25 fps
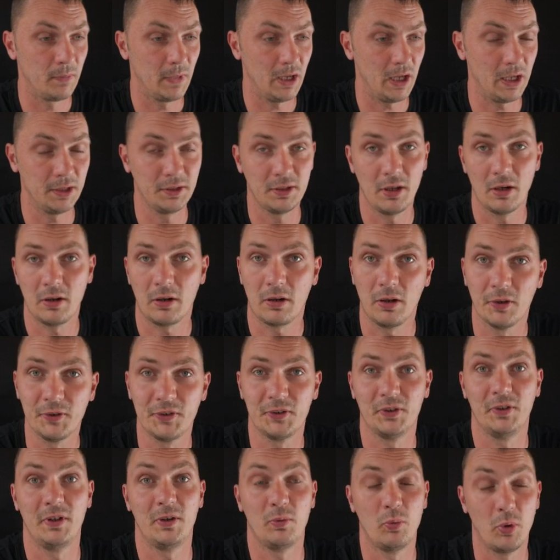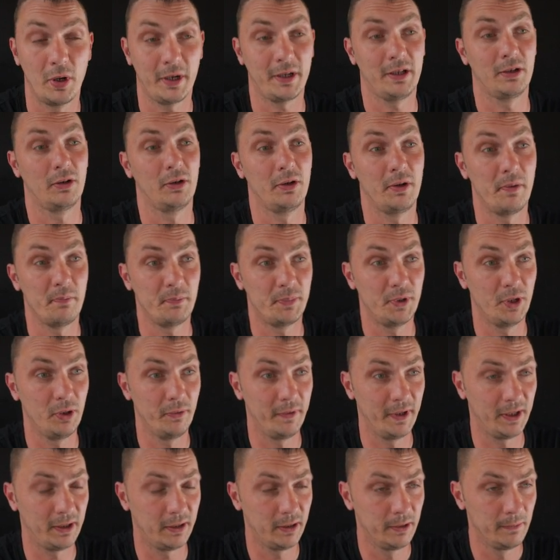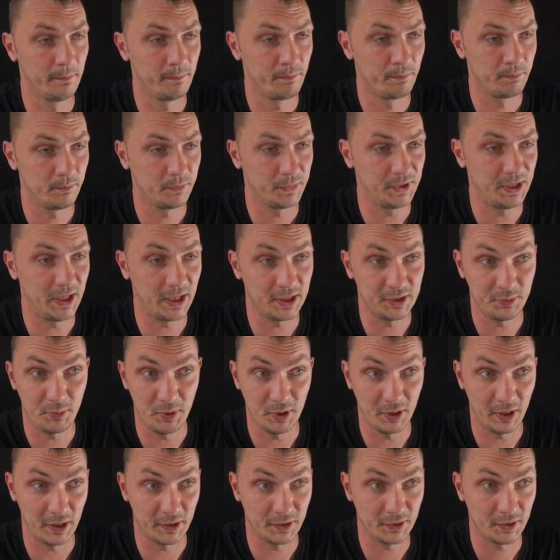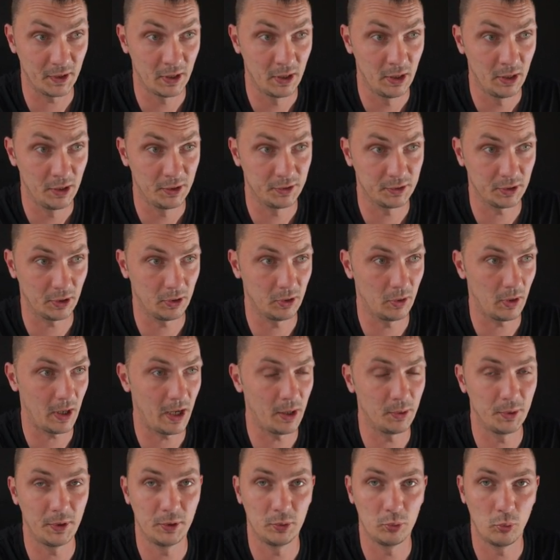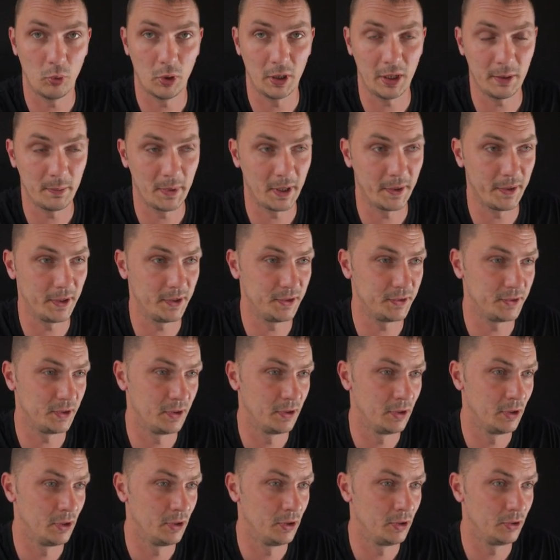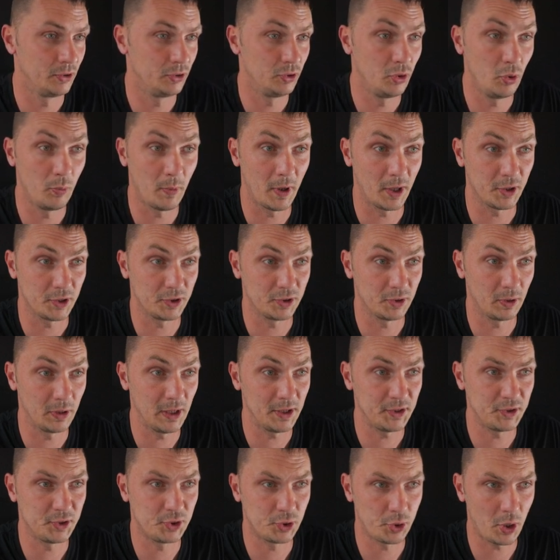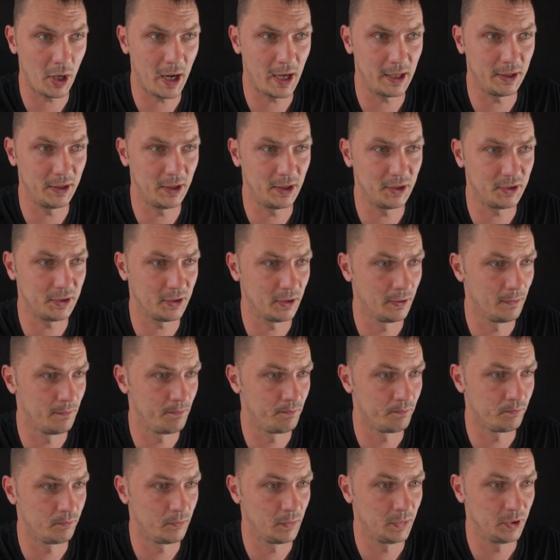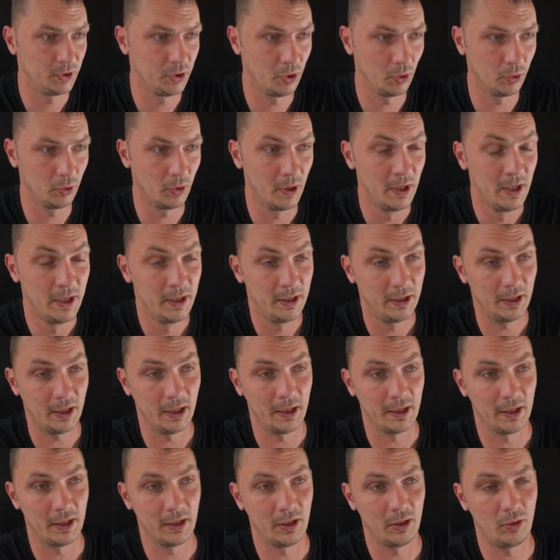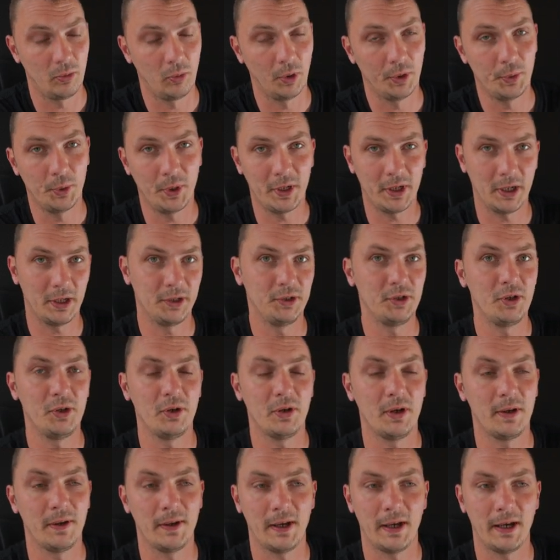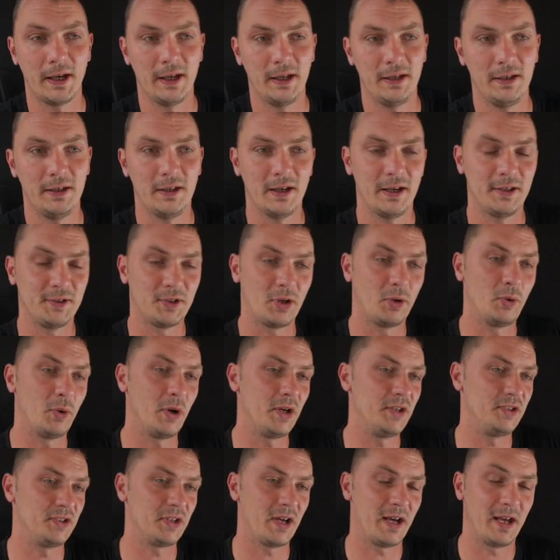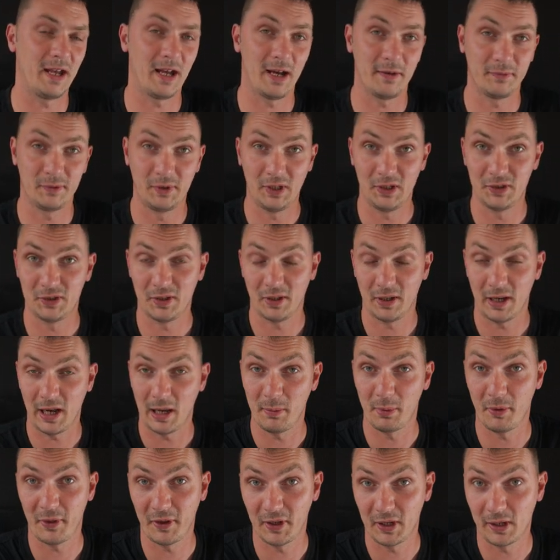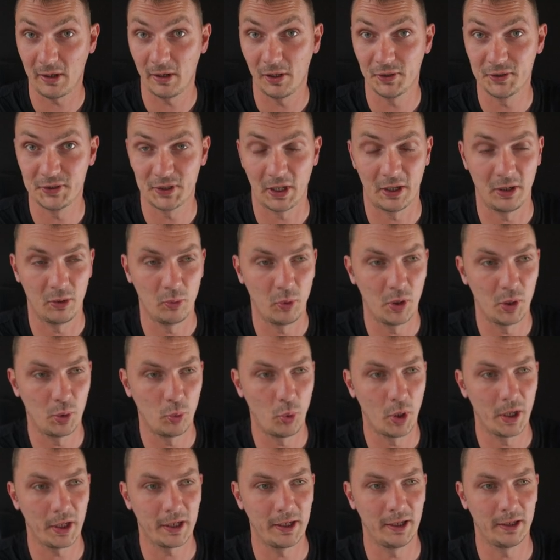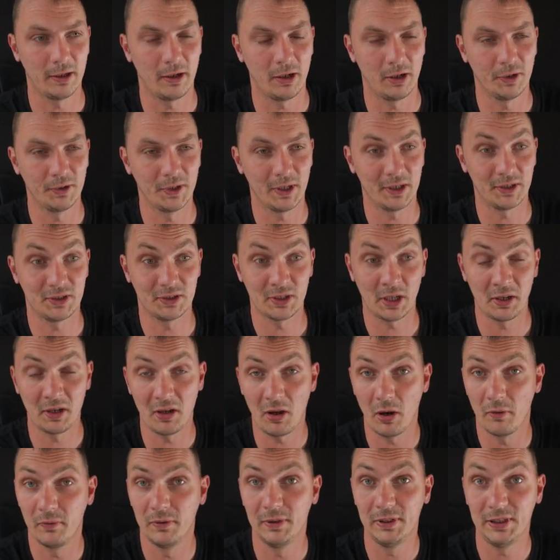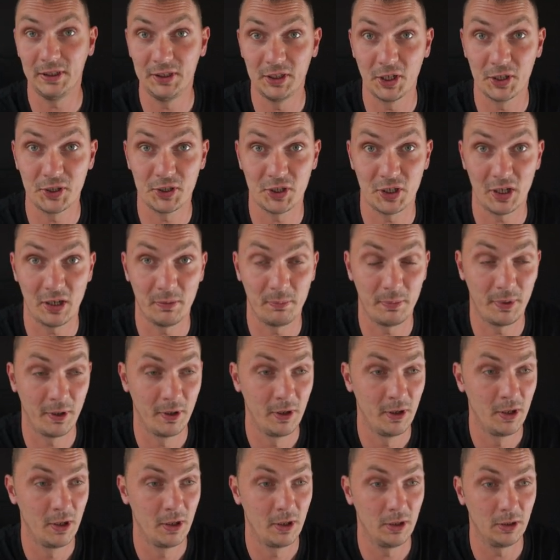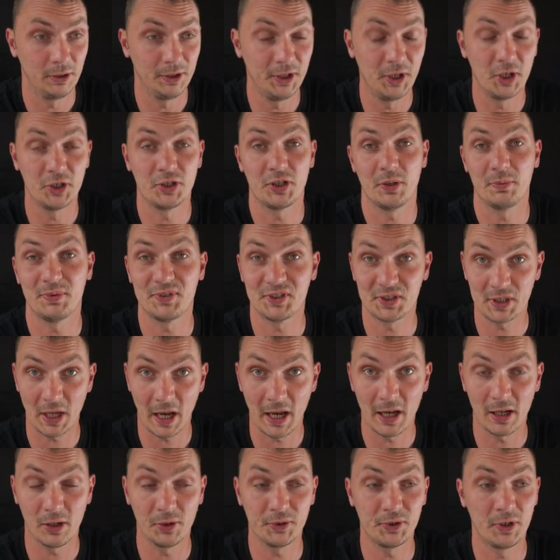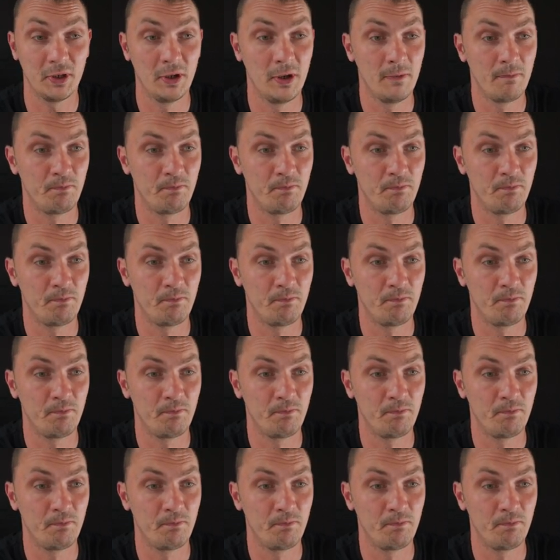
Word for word: and they're constantly working on improving the experience. So I wouldn't worry about this too much. So let's try this tool. Uh, what we're gonna do, I as always I have this hypothetical study. We're working on a study of leadership leadership styles,